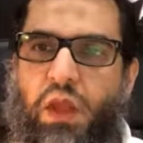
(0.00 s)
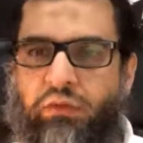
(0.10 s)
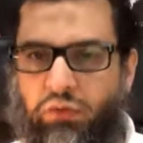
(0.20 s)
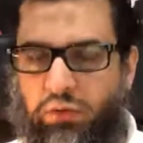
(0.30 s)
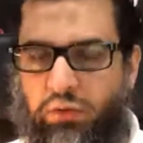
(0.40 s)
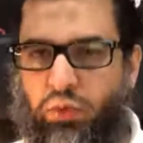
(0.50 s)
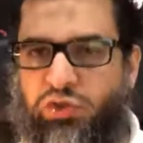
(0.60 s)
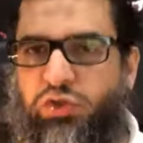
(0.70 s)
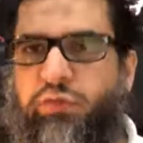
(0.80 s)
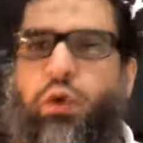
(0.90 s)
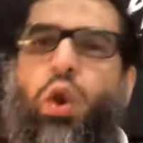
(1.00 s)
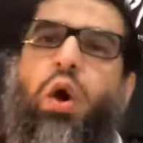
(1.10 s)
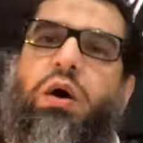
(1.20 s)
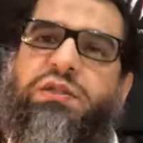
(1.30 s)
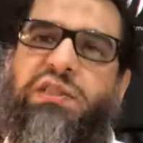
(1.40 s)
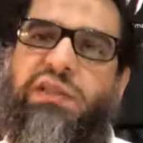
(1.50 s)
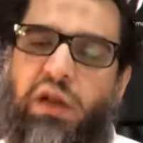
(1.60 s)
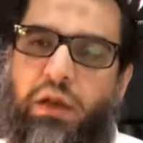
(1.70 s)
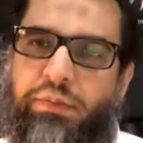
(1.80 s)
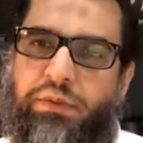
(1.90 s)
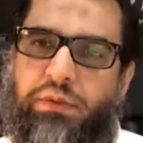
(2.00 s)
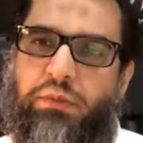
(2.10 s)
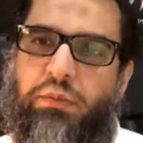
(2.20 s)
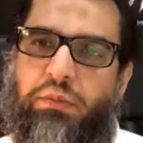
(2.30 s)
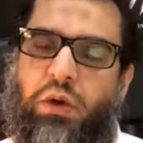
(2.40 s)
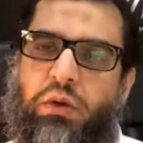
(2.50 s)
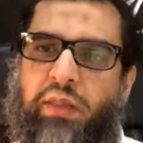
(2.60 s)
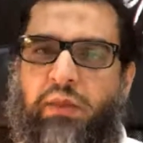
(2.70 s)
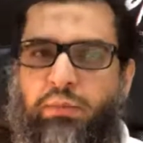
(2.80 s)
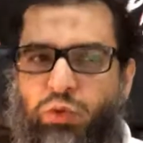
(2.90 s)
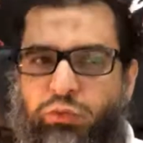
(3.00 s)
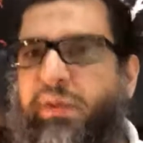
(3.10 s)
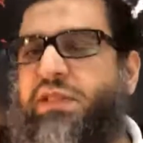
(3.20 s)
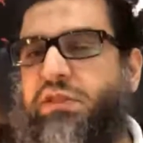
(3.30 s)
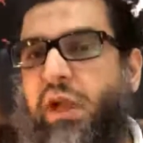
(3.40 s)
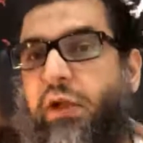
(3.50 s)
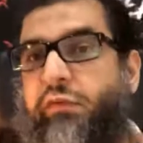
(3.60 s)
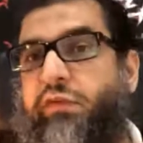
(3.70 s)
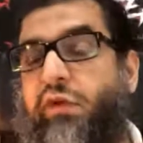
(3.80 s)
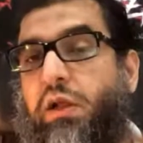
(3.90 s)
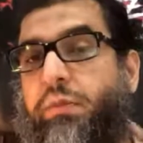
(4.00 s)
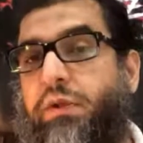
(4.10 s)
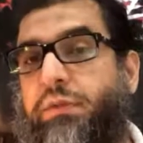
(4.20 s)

So the books of laws developed, and the movements kind of developed.